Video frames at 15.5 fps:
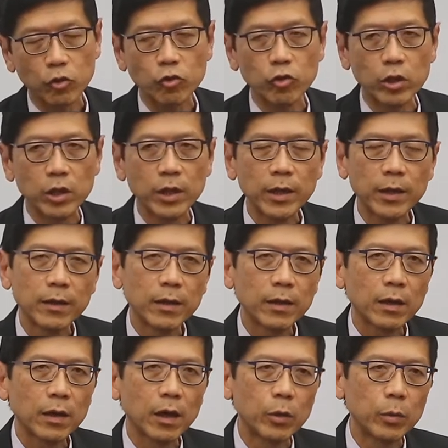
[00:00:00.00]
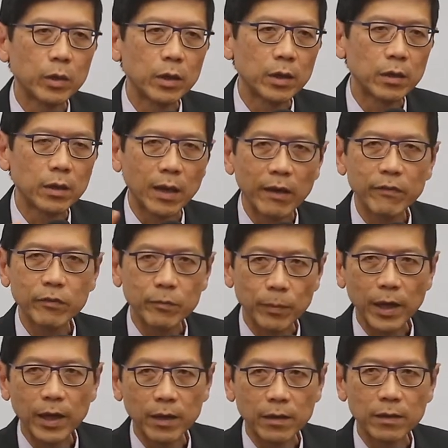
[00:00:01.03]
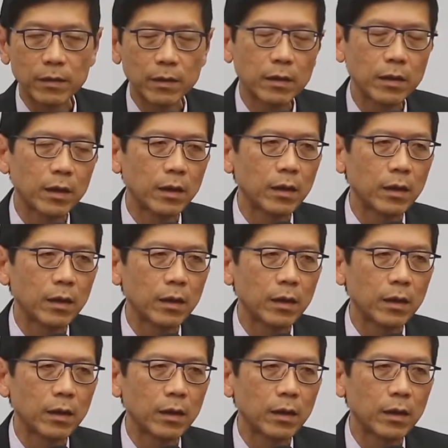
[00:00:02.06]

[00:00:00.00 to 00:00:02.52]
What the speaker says: actually, our lifespan